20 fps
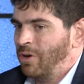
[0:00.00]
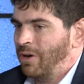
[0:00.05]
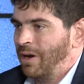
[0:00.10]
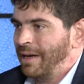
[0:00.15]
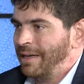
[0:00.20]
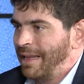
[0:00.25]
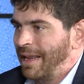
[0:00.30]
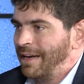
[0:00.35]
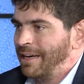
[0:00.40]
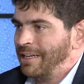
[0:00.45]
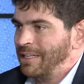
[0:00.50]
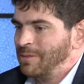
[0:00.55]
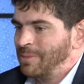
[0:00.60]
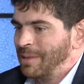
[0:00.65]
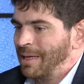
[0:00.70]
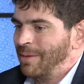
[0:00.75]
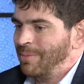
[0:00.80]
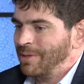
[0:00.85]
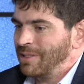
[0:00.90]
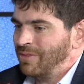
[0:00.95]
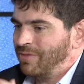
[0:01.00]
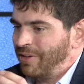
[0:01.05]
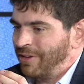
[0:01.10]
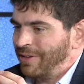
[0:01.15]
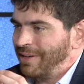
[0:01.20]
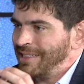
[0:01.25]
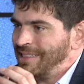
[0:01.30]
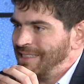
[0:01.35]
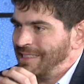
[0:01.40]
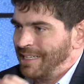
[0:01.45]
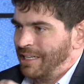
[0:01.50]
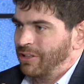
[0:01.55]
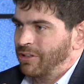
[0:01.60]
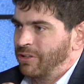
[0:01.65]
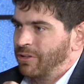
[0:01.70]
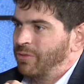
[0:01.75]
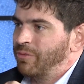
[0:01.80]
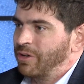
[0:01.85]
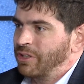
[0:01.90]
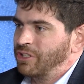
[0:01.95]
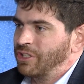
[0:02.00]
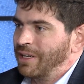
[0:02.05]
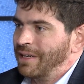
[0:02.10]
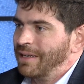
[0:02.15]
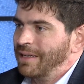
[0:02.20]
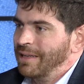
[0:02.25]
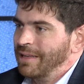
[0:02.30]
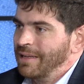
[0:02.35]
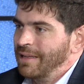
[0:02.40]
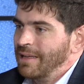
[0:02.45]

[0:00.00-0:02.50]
our identities become this very singular rigid.